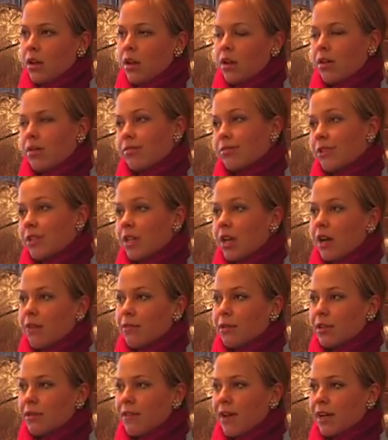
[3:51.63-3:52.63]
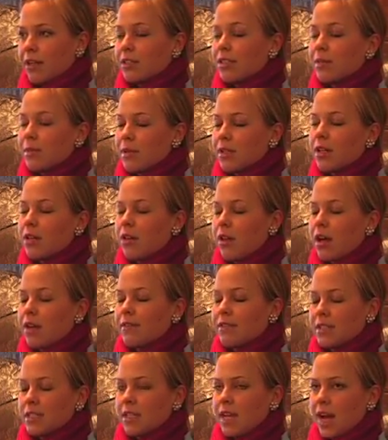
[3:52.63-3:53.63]
Well, not really faculty, but a lot
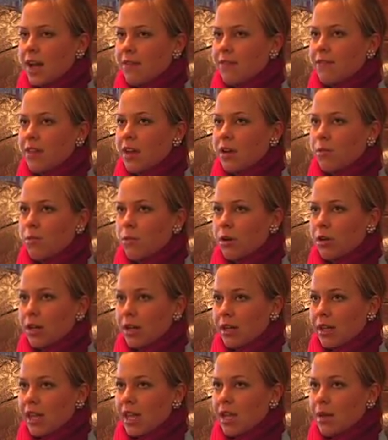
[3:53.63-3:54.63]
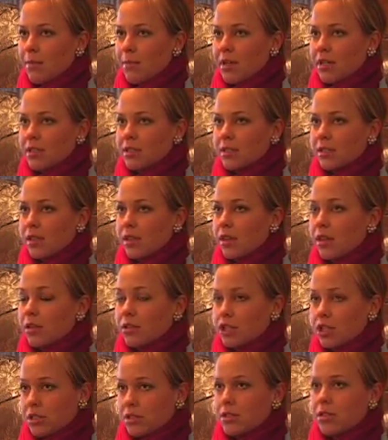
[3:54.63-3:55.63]
of staff that work on campus, and then they'll
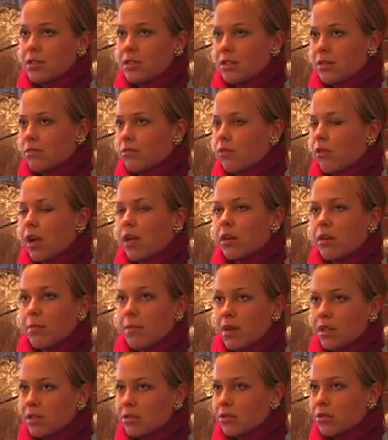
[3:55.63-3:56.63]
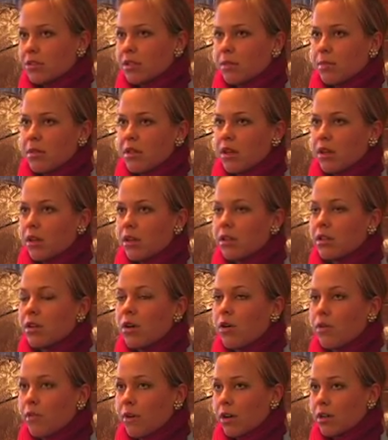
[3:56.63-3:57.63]
just ride the bus or something
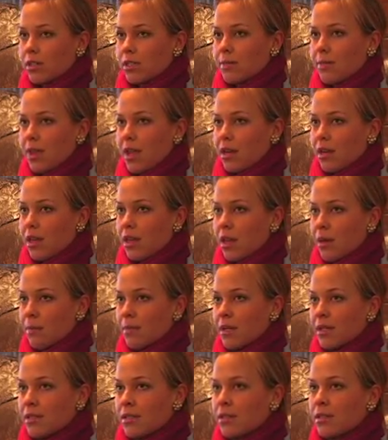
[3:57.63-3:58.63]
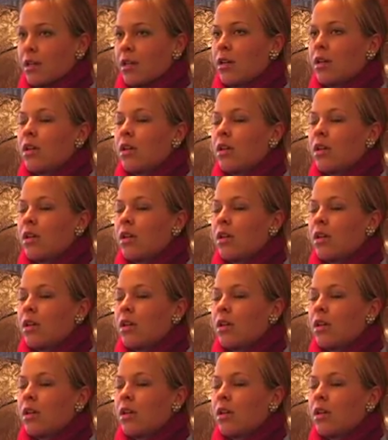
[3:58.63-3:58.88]
over to main campus.